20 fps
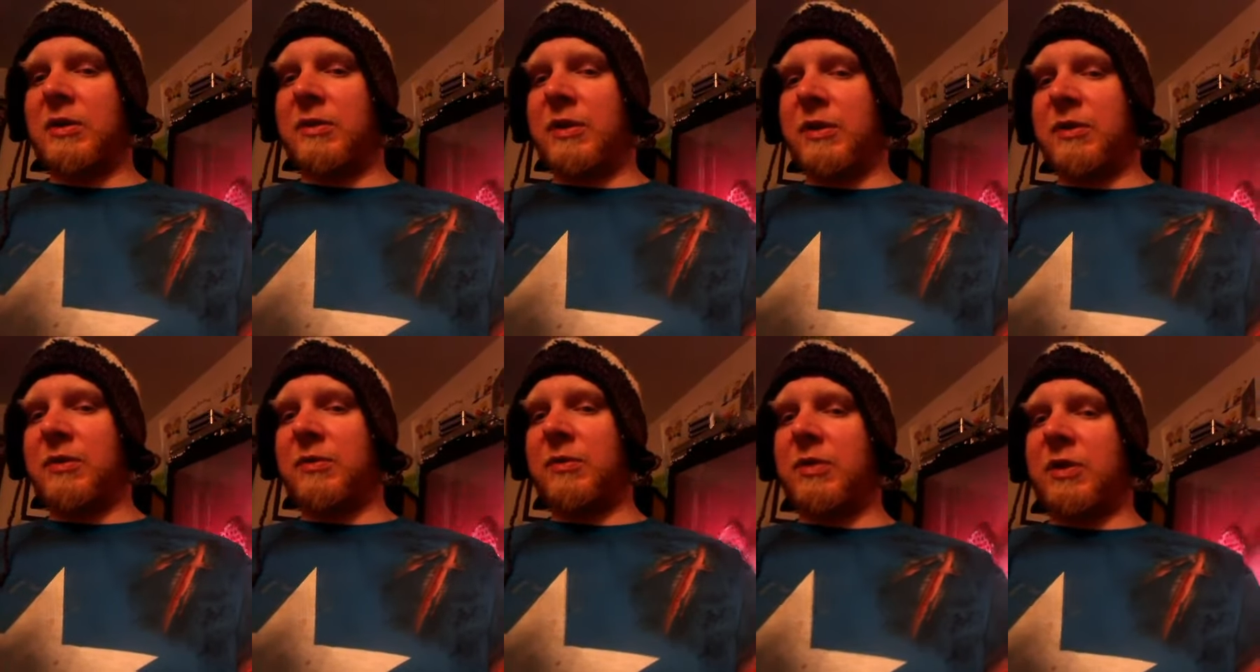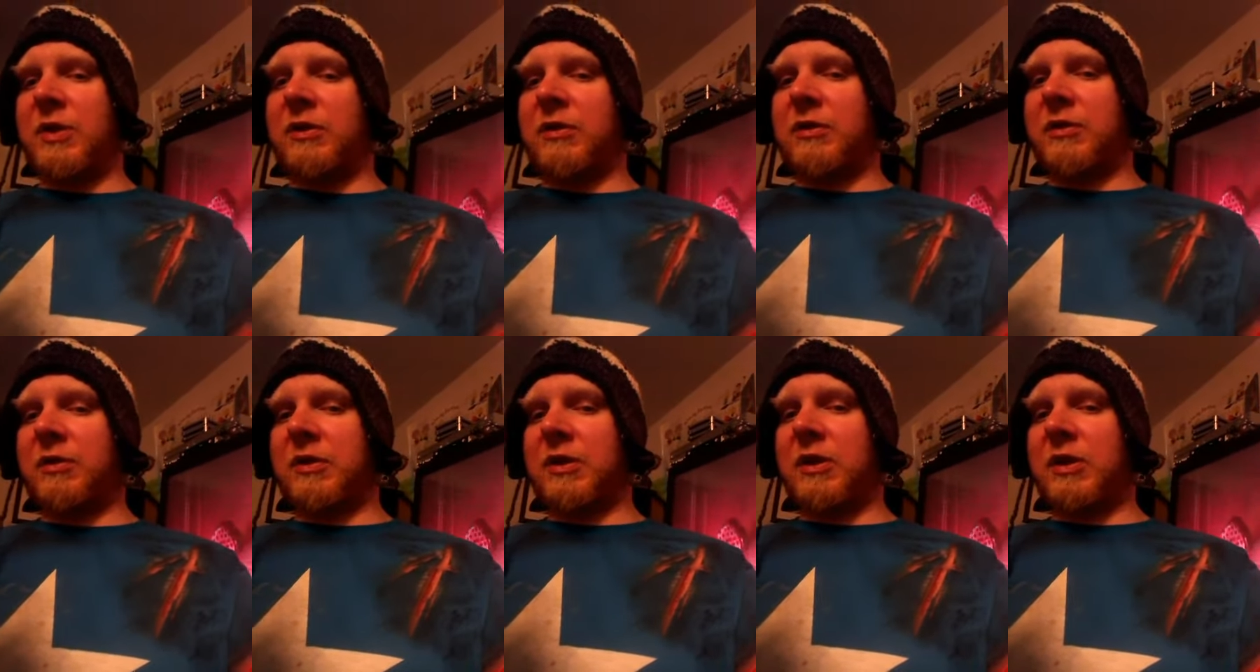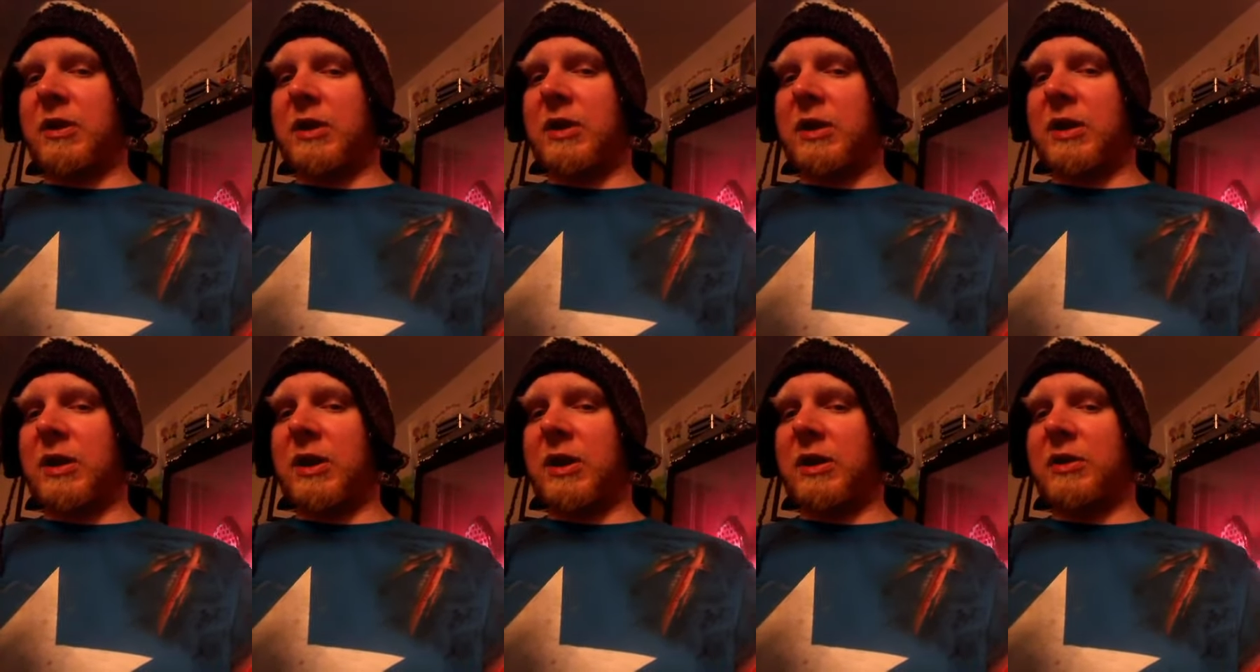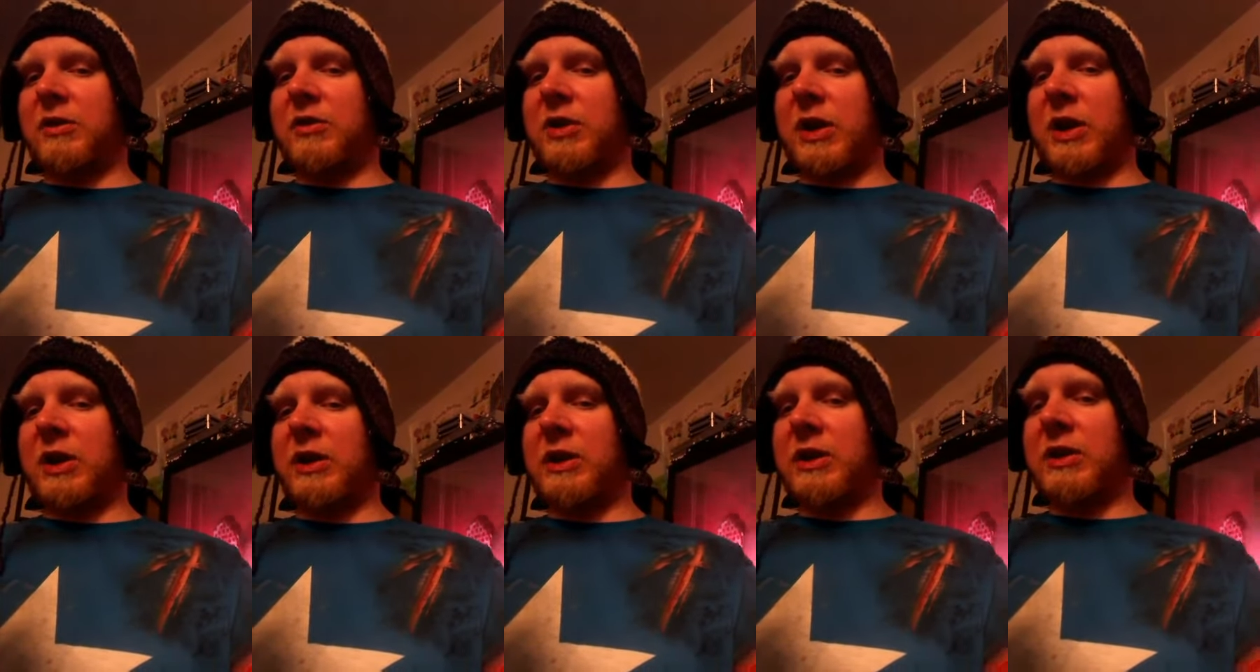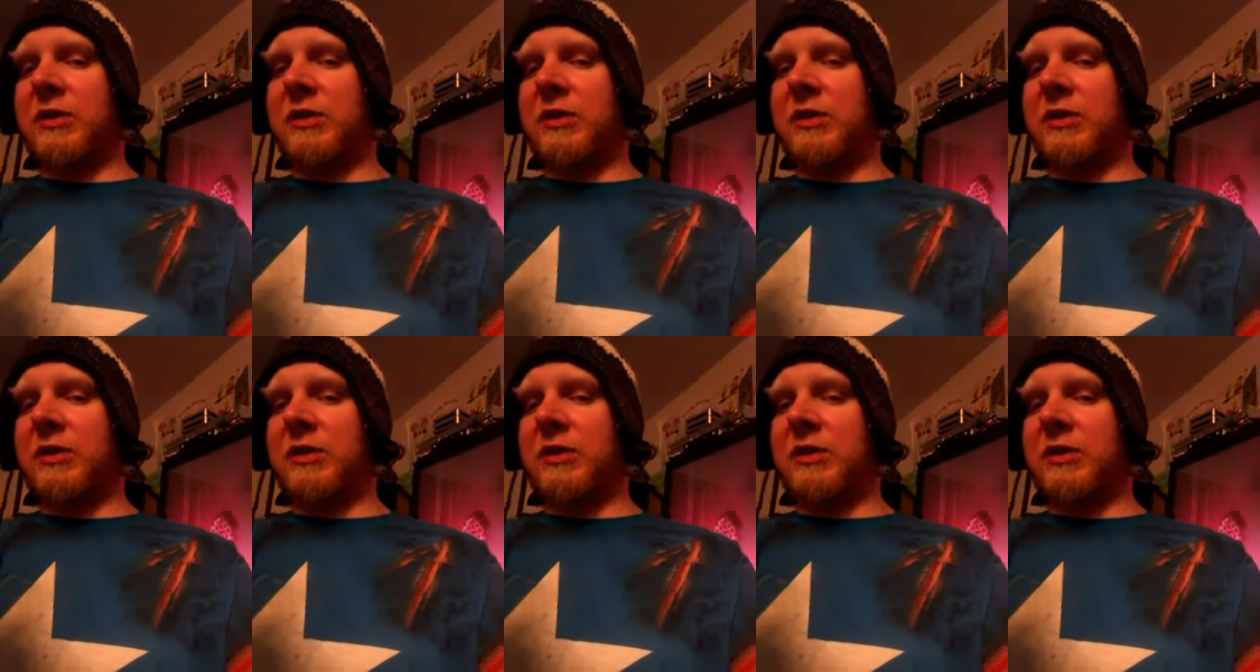This was a shining